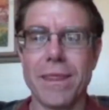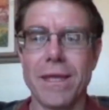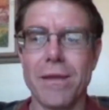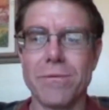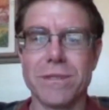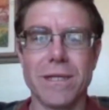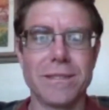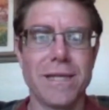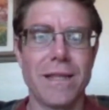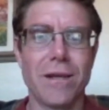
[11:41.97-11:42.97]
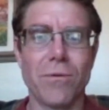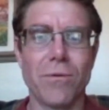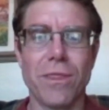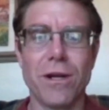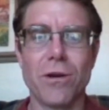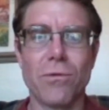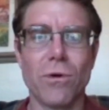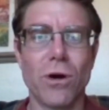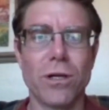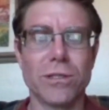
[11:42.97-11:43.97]
think he was going to say there, when thunder
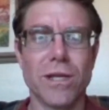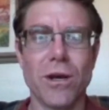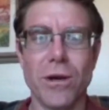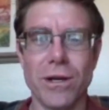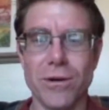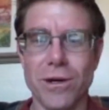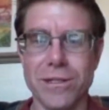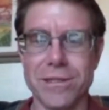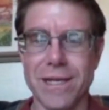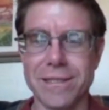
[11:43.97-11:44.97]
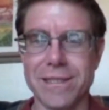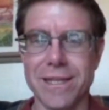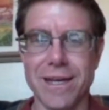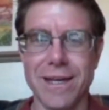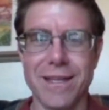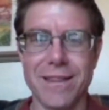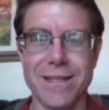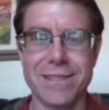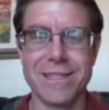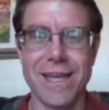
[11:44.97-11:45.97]
roars, go indoors. That's the
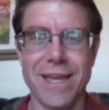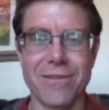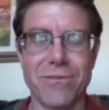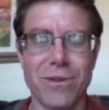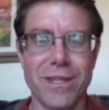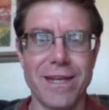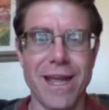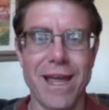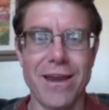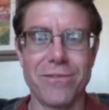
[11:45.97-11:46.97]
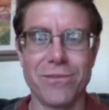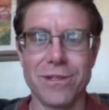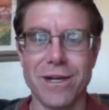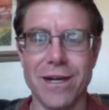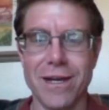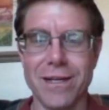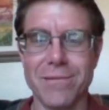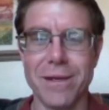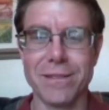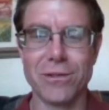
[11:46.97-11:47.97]
saying for the day for
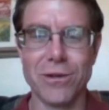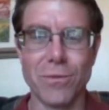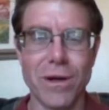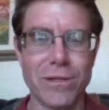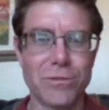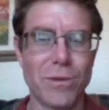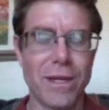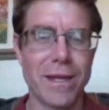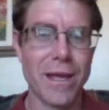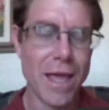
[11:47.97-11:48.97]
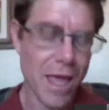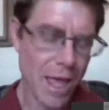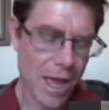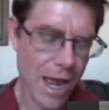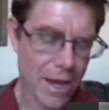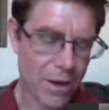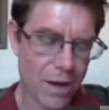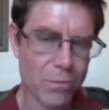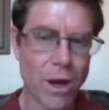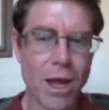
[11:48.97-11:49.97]
Monsoon Awareness Week.
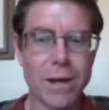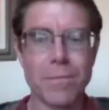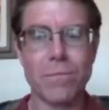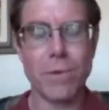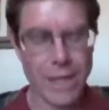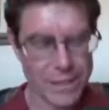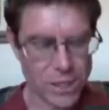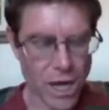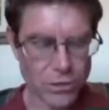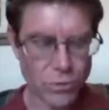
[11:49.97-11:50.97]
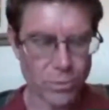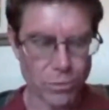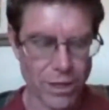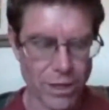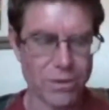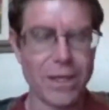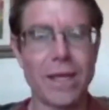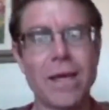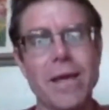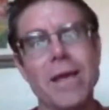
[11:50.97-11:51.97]
Hey, Ron, he talked real
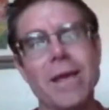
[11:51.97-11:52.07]
briefly.